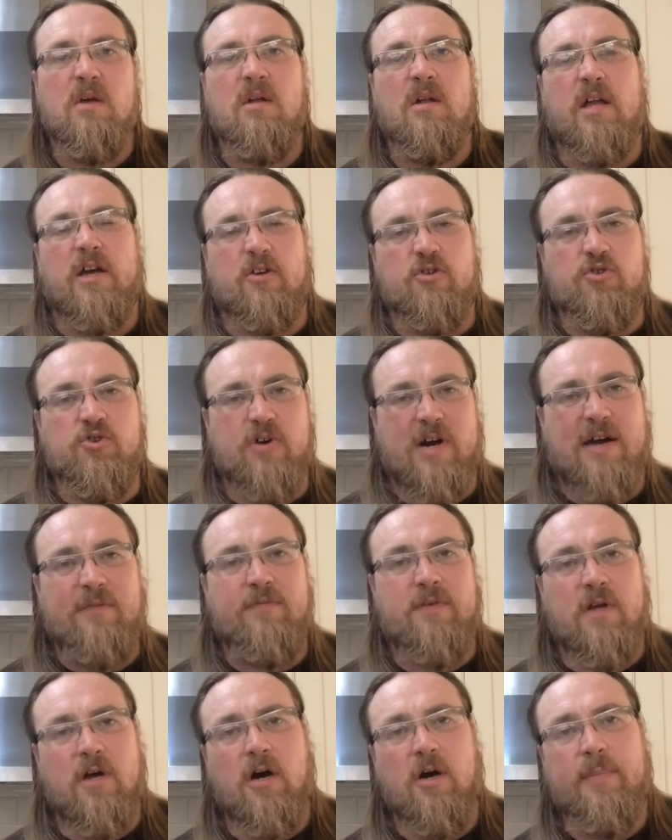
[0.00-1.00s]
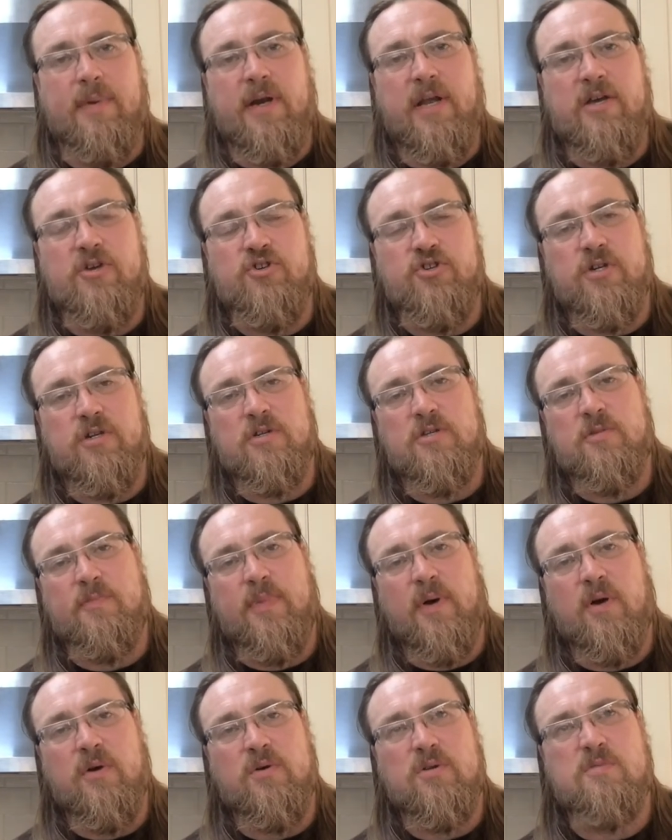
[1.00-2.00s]
like a draft carbonation, I
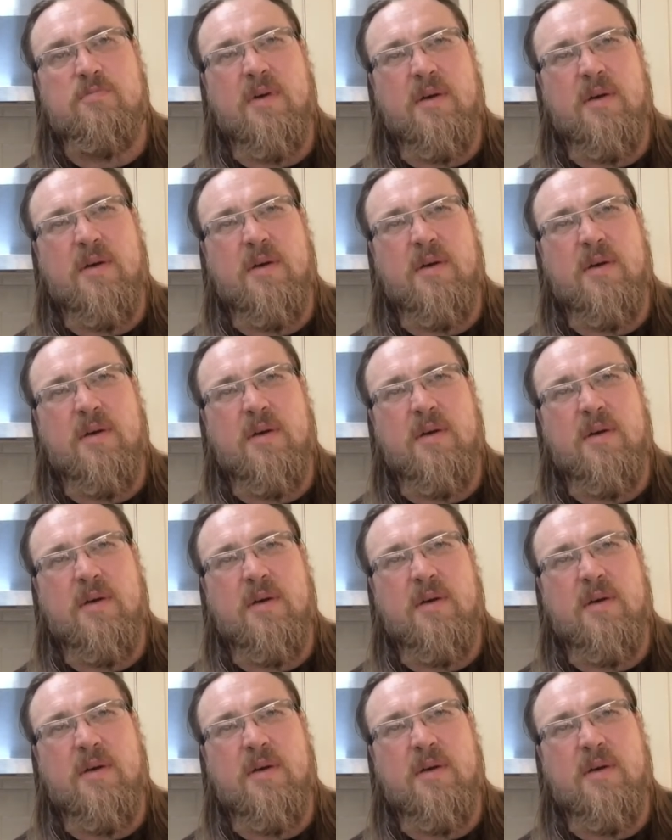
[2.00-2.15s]
suppose.